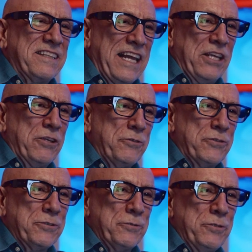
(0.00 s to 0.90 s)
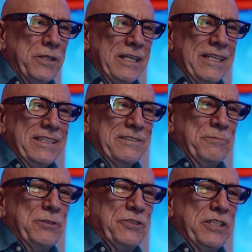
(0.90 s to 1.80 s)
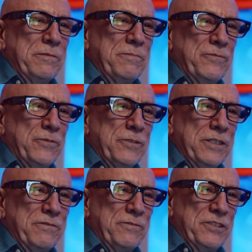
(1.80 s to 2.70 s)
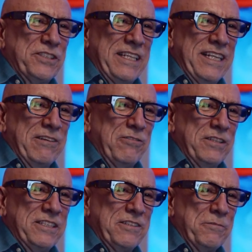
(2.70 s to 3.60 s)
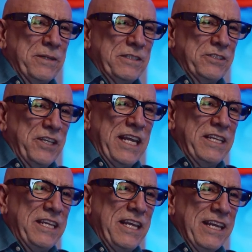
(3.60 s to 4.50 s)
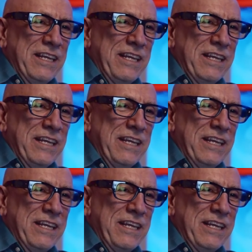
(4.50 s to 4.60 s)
thank you to the museum for setting all this up, and to HENI